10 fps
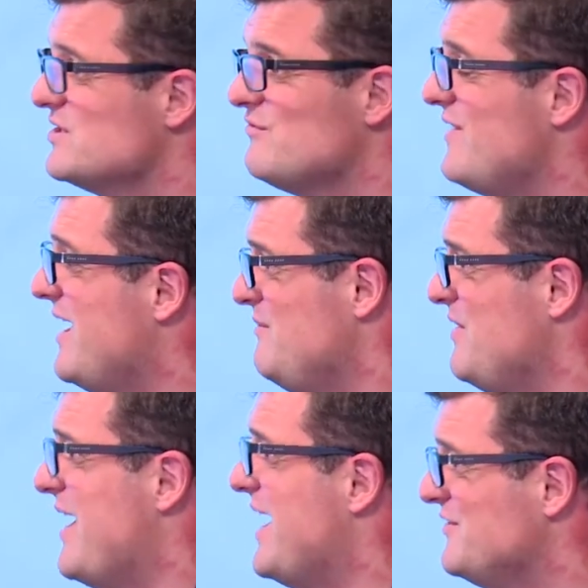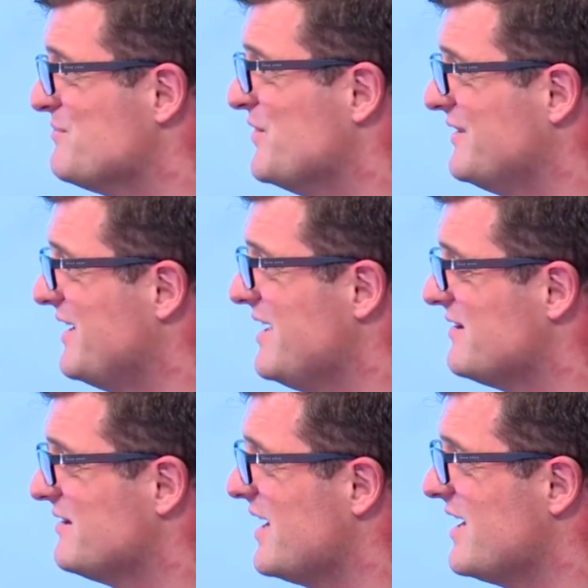To ra- I'm a randomer at the end
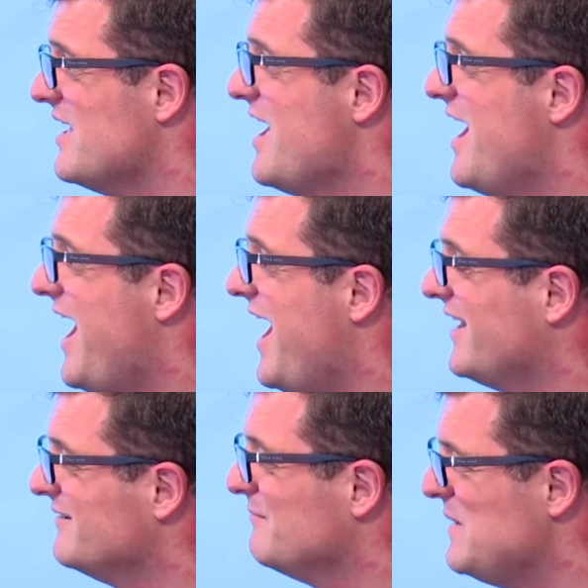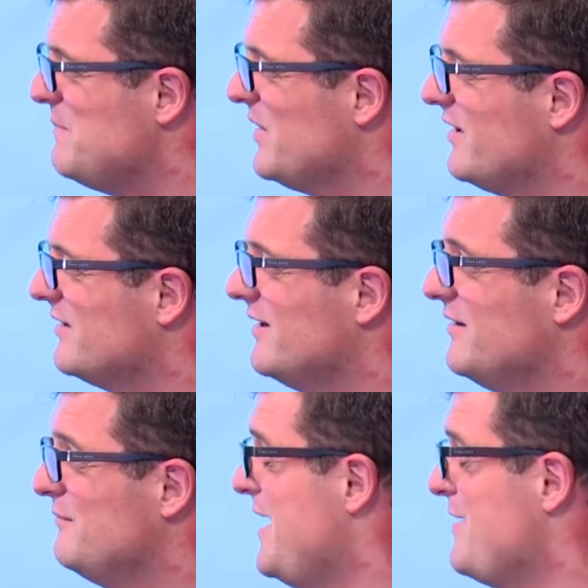of the day, and people are
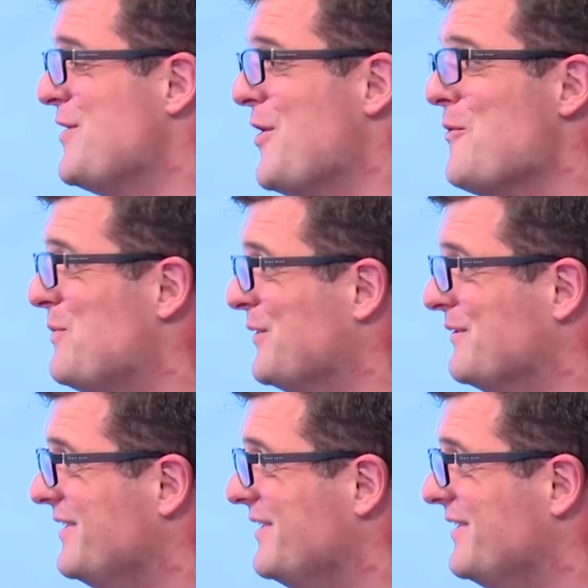very open.